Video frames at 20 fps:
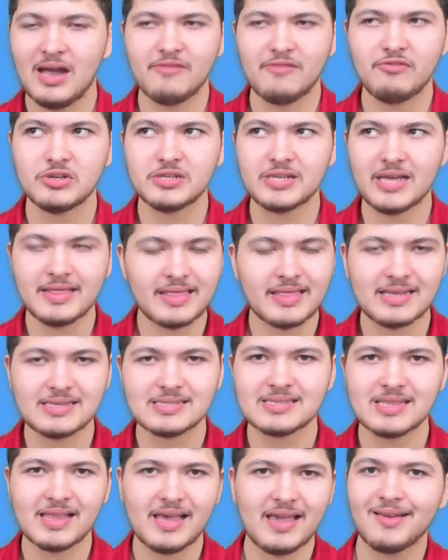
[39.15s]
I've looked at
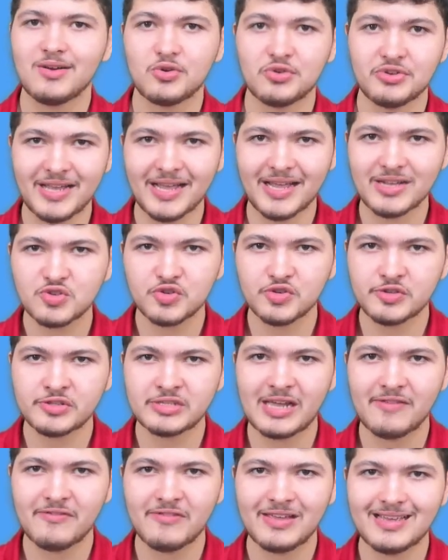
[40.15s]
things like credential
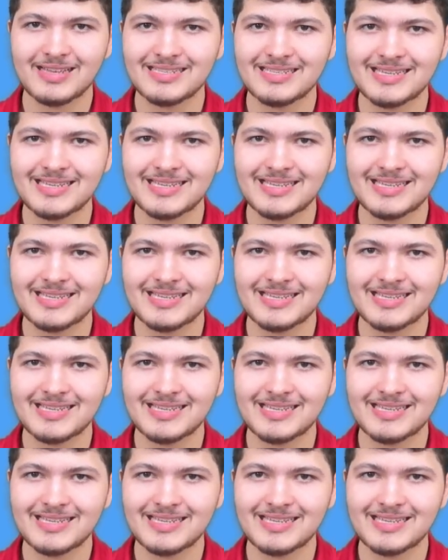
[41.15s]
stuffing